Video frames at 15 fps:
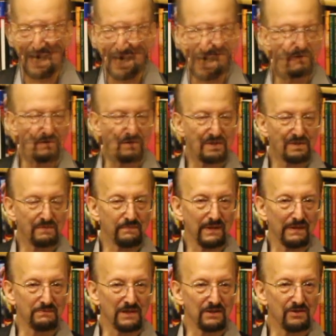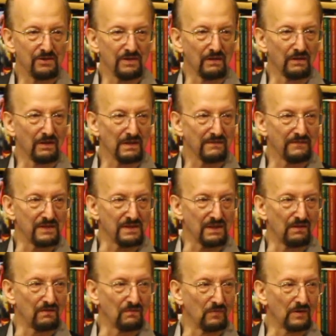He, of course, published a lot of his
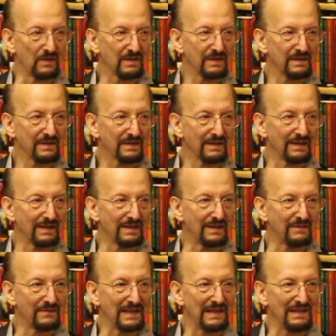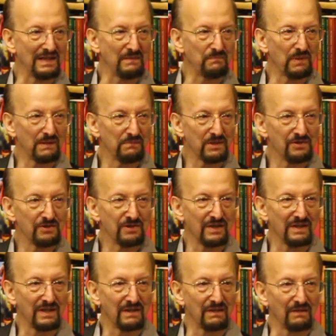own work, and he published
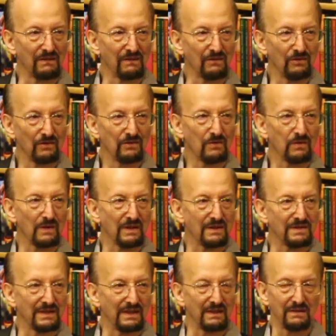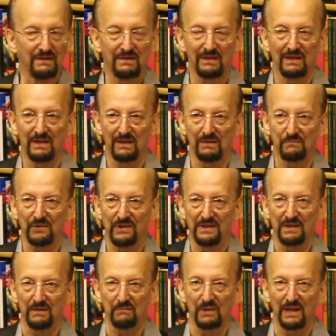it in good quality
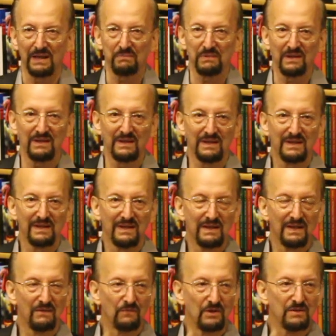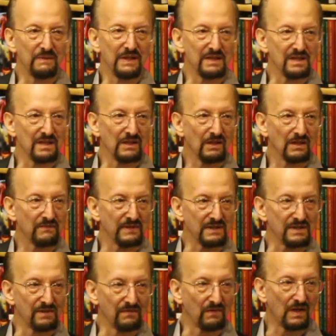print and paper, which means a lot of it
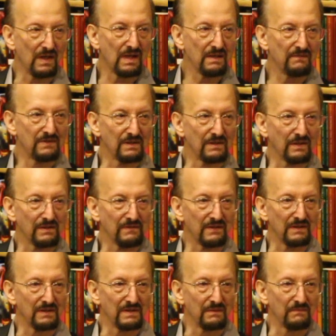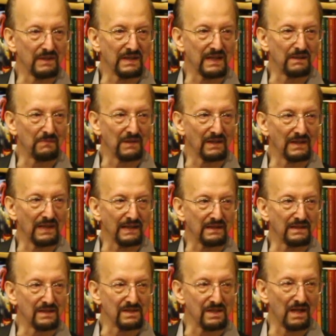survived, a lot of it became
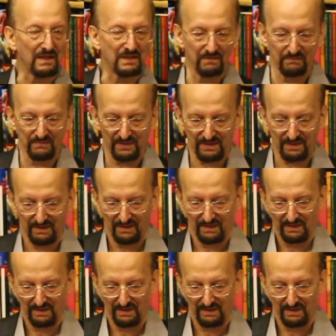collector's items.